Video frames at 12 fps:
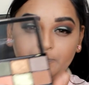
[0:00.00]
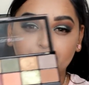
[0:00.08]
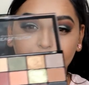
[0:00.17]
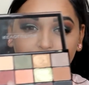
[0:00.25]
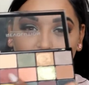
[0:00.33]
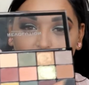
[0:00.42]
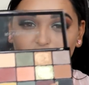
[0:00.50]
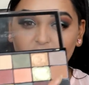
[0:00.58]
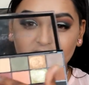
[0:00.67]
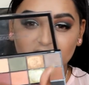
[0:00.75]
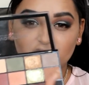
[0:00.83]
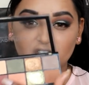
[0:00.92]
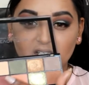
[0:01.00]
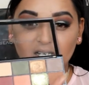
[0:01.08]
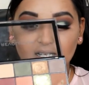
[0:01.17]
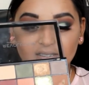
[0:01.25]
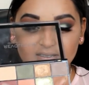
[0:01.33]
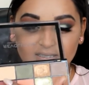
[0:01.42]
um, transition
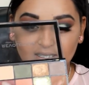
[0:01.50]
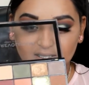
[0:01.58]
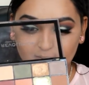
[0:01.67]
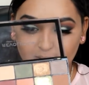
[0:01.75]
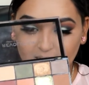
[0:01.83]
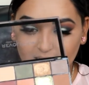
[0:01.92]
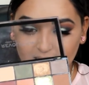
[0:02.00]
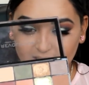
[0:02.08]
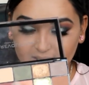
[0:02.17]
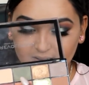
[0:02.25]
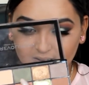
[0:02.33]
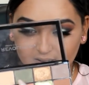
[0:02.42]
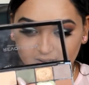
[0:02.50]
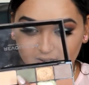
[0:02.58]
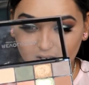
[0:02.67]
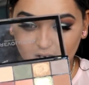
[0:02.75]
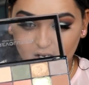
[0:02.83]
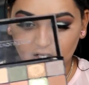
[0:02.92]
colors that I applied
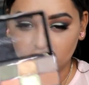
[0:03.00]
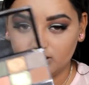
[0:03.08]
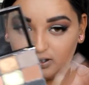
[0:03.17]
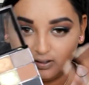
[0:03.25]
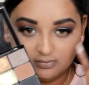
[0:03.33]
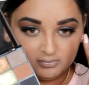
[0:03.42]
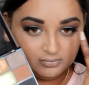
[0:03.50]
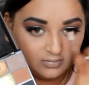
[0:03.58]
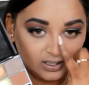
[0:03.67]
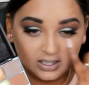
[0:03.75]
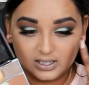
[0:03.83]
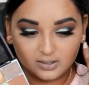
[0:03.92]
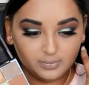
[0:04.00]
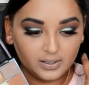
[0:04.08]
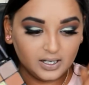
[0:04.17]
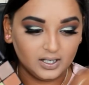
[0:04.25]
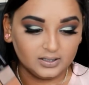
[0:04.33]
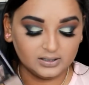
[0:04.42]
on the inner
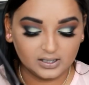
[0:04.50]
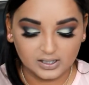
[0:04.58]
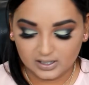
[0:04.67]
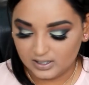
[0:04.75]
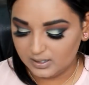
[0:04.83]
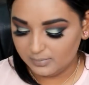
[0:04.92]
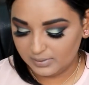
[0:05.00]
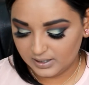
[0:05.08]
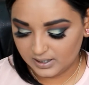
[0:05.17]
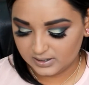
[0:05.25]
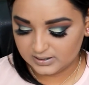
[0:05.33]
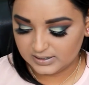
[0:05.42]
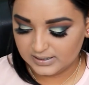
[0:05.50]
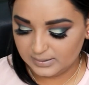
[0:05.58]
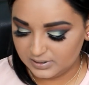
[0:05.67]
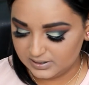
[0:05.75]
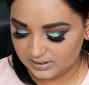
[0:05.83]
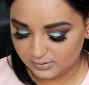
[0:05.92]
part but let
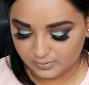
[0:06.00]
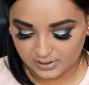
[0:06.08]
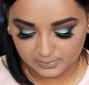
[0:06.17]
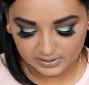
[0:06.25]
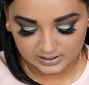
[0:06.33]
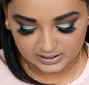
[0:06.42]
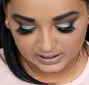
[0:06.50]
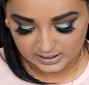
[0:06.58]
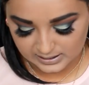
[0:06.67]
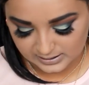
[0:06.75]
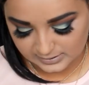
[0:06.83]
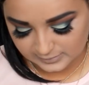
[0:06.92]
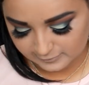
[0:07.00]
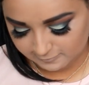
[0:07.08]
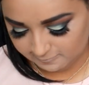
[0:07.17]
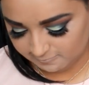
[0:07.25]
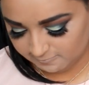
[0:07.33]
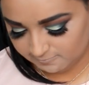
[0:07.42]
me see what am I thinking
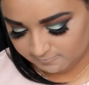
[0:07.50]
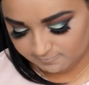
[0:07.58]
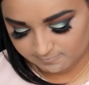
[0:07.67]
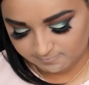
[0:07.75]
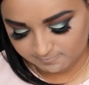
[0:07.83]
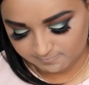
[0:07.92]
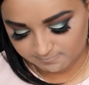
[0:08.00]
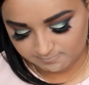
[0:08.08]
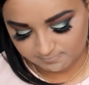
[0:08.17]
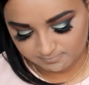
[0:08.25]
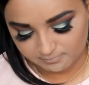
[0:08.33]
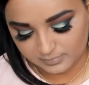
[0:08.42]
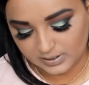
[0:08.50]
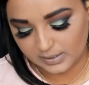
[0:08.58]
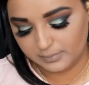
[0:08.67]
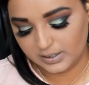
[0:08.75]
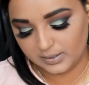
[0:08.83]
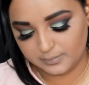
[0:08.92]
mm,
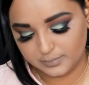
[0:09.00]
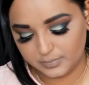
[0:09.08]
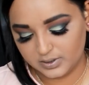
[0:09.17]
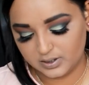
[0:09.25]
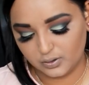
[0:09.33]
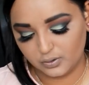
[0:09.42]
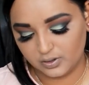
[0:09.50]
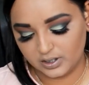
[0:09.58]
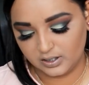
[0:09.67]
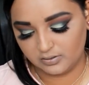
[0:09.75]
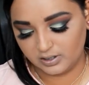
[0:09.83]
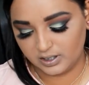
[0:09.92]
plum plums or green